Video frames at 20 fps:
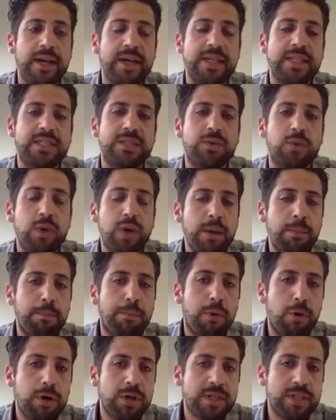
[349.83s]
It's really
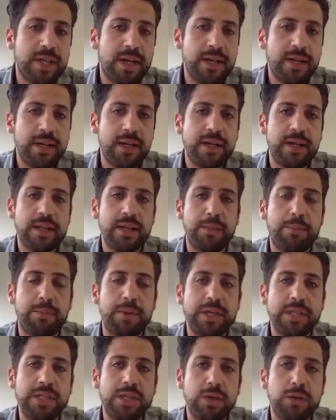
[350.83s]
important in the
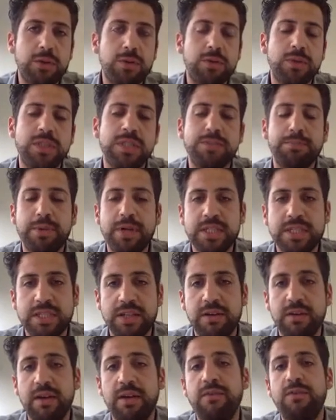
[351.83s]
Prettau 2
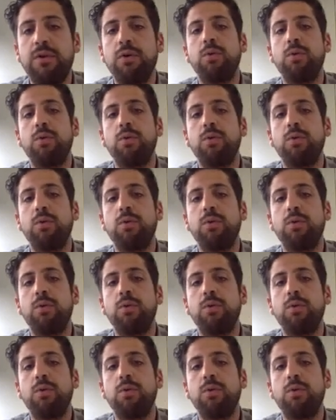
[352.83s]
dispersive, if you